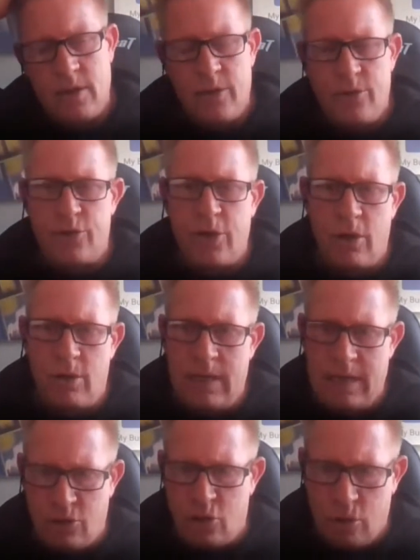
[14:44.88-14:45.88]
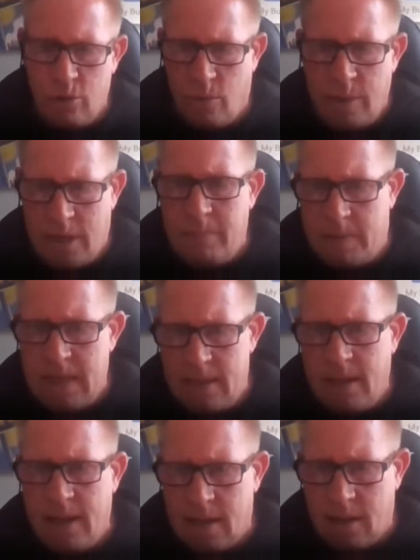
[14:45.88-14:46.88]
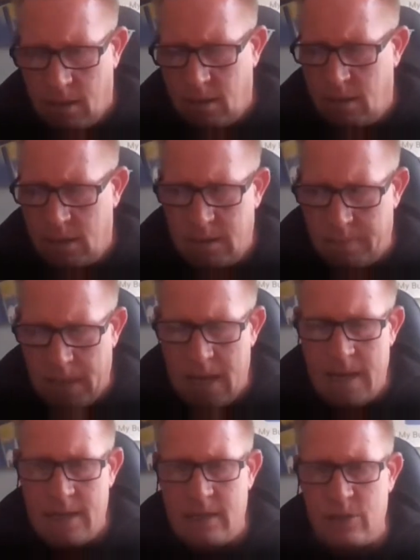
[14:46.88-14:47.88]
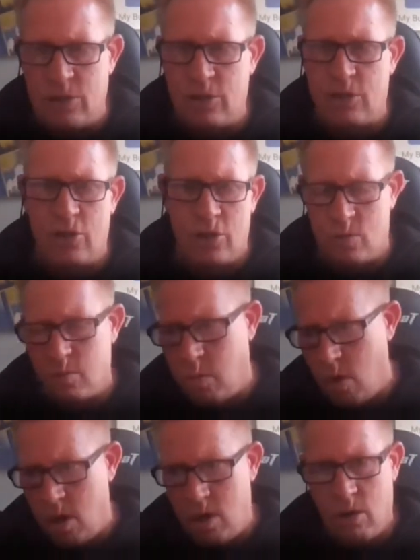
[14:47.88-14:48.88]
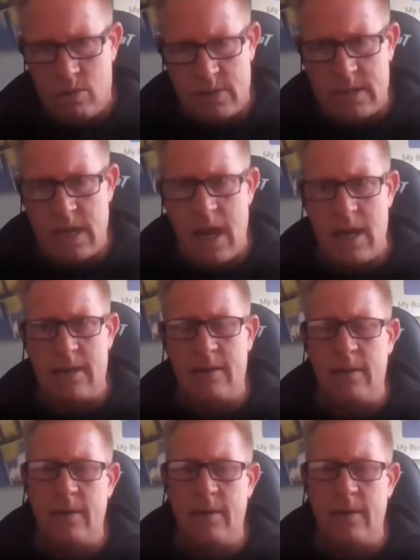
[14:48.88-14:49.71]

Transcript: So it should already be there in the page. Just work on site.